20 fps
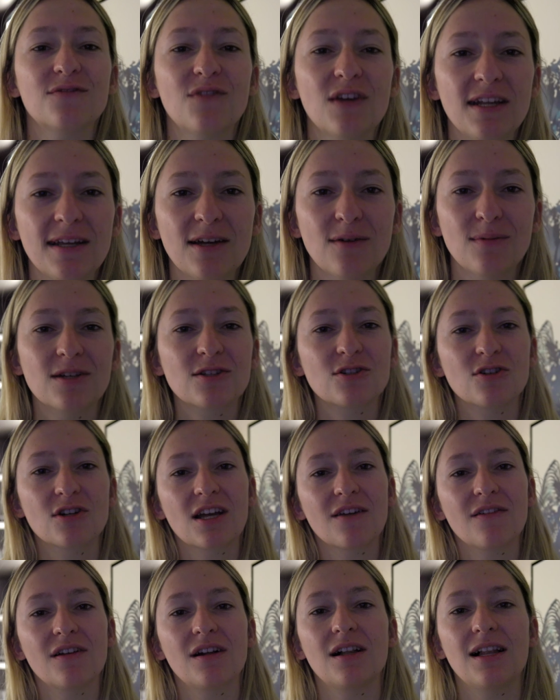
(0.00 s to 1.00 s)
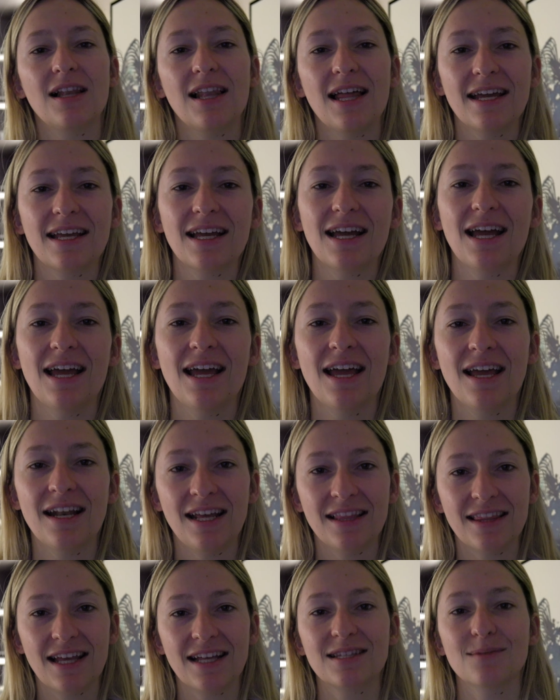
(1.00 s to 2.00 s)
video, make sure to give it a like
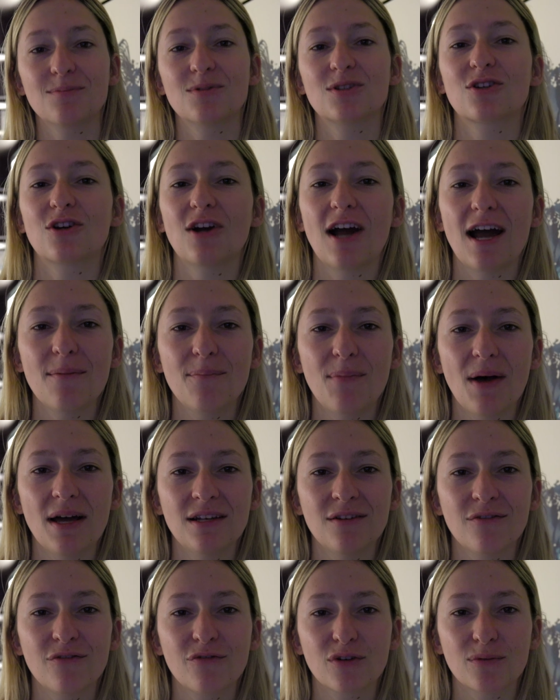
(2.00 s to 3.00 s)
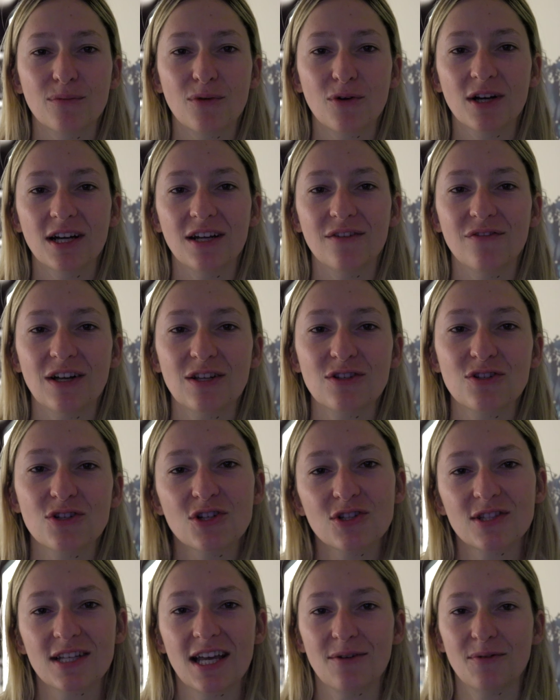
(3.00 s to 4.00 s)
and hit that subscribe button for more
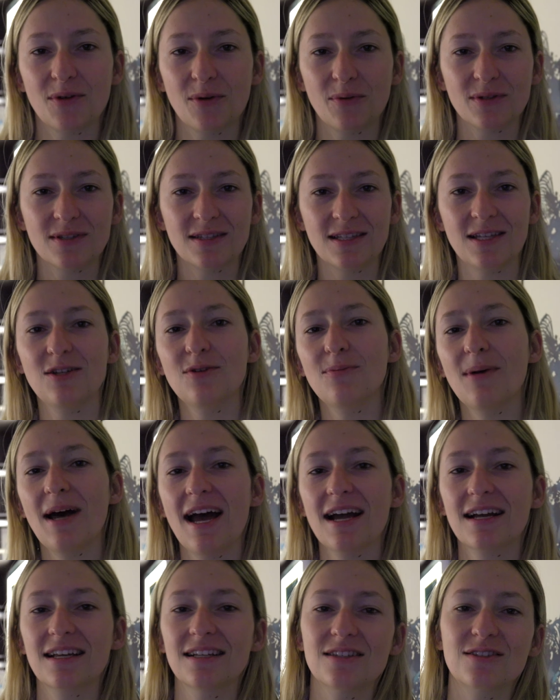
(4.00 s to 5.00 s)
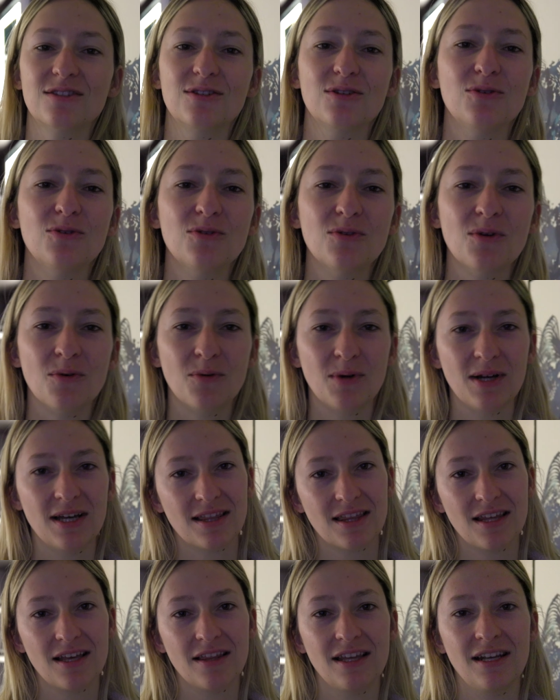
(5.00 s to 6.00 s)
adventures, and we will see you back soon
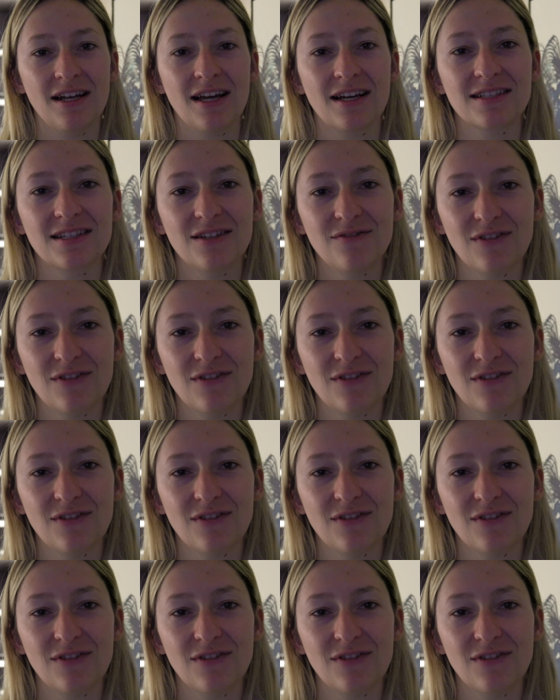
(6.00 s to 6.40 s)
with the next